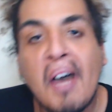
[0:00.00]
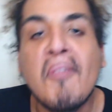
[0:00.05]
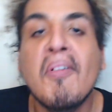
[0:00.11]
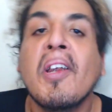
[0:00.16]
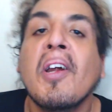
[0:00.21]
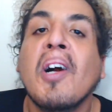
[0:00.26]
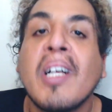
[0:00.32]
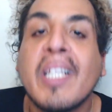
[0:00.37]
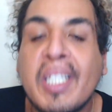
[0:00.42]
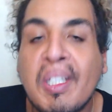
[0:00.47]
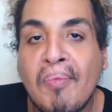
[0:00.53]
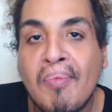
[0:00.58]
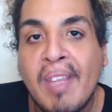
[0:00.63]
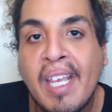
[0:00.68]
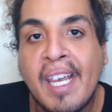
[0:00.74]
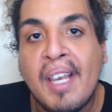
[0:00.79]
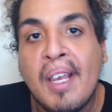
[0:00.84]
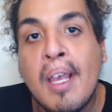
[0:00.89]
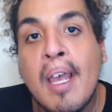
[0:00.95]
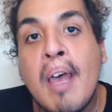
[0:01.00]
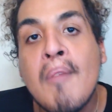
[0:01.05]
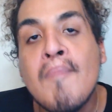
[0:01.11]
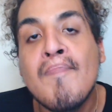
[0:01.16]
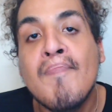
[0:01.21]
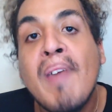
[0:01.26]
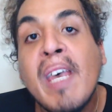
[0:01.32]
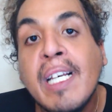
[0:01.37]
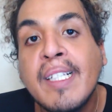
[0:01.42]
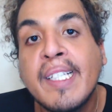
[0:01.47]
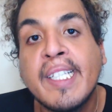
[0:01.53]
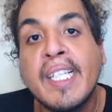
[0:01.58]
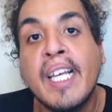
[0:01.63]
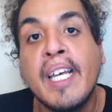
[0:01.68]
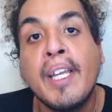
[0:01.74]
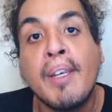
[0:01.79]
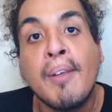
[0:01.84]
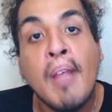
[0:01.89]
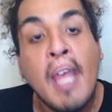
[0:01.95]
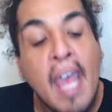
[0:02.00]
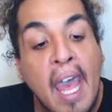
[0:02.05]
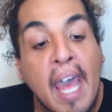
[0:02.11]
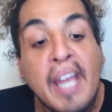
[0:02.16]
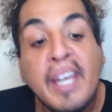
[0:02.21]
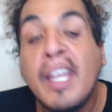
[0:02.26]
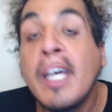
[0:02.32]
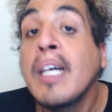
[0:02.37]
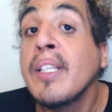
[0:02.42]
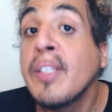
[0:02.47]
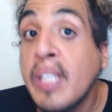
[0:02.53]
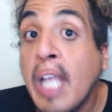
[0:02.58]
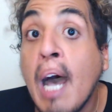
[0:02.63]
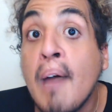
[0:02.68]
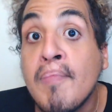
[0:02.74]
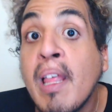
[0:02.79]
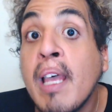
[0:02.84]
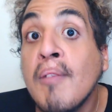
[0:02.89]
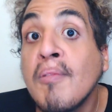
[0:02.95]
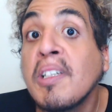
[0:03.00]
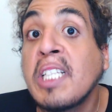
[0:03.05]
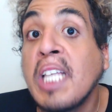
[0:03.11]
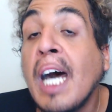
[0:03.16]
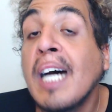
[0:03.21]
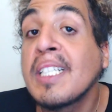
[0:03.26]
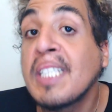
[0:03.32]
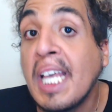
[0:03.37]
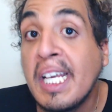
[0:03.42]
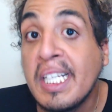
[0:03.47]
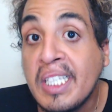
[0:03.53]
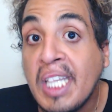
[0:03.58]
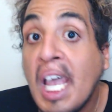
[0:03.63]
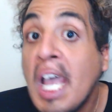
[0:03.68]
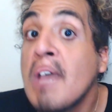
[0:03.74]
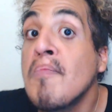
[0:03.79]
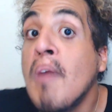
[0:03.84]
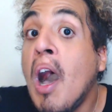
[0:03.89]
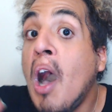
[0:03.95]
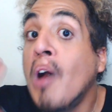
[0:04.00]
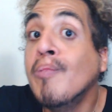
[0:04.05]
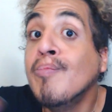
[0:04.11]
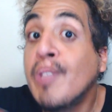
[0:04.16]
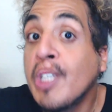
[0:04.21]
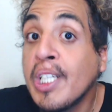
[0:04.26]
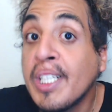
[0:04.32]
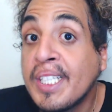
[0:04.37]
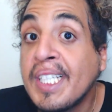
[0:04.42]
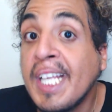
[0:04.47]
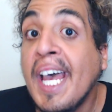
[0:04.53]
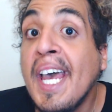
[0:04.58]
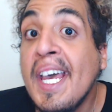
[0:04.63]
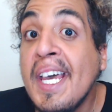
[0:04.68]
Have an awesome day peace in and stop playing with Sasuke's name. I'm just